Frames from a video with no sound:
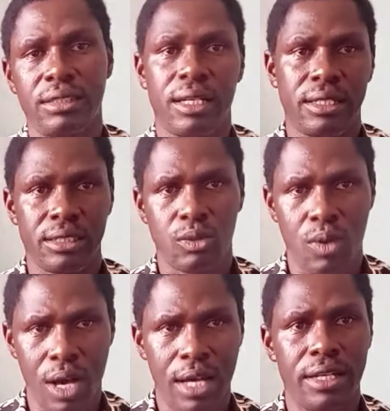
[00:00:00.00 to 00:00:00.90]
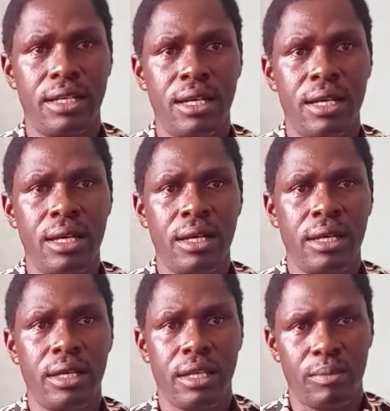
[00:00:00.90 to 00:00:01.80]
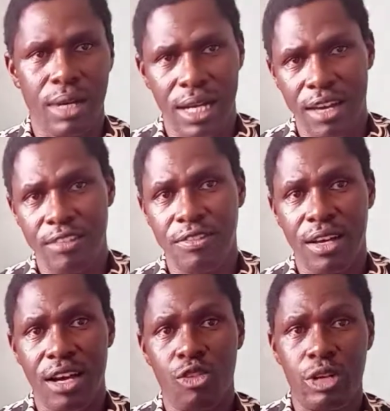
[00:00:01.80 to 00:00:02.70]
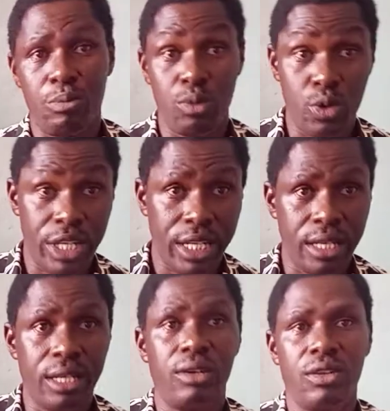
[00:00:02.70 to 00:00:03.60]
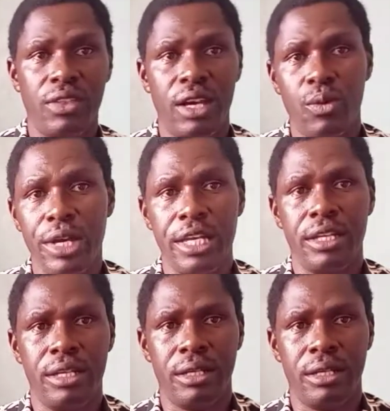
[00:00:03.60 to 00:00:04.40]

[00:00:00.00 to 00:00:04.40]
That is one in Malava, Webuye, on their way,